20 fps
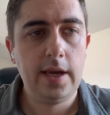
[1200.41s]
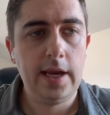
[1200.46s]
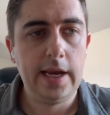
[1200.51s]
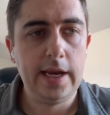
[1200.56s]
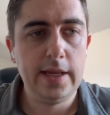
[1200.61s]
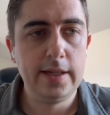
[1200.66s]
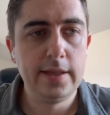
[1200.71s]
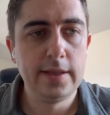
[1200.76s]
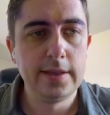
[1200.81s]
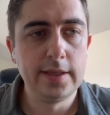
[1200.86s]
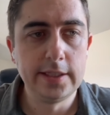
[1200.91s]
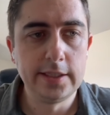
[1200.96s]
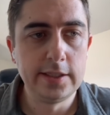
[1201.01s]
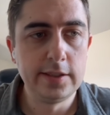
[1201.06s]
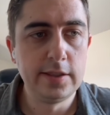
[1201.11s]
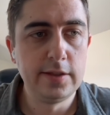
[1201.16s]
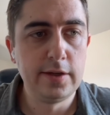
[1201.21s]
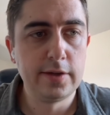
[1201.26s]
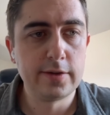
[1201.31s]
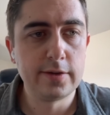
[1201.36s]
And this
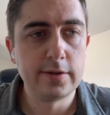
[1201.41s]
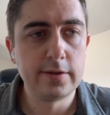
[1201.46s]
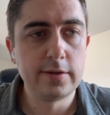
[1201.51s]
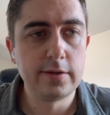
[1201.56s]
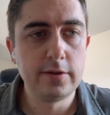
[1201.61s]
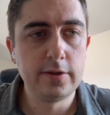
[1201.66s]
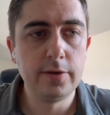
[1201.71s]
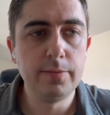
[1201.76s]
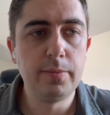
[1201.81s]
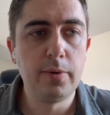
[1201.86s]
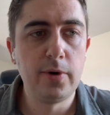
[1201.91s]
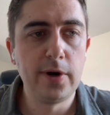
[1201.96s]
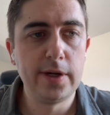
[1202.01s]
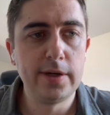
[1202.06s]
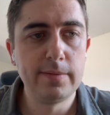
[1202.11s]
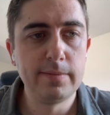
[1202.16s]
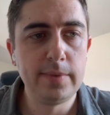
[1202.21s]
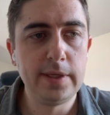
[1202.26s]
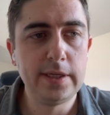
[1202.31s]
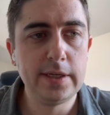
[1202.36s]
is another good
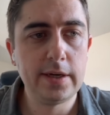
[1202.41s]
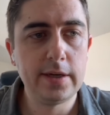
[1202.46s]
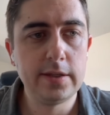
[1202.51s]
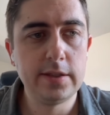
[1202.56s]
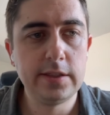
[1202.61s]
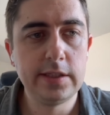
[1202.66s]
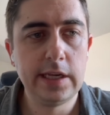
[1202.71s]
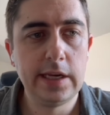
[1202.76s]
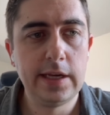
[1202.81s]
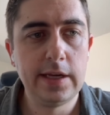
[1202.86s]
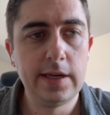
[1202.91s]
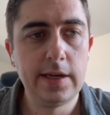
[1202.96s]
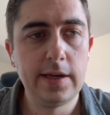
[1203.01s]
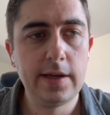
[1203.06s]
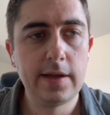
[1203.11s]
point because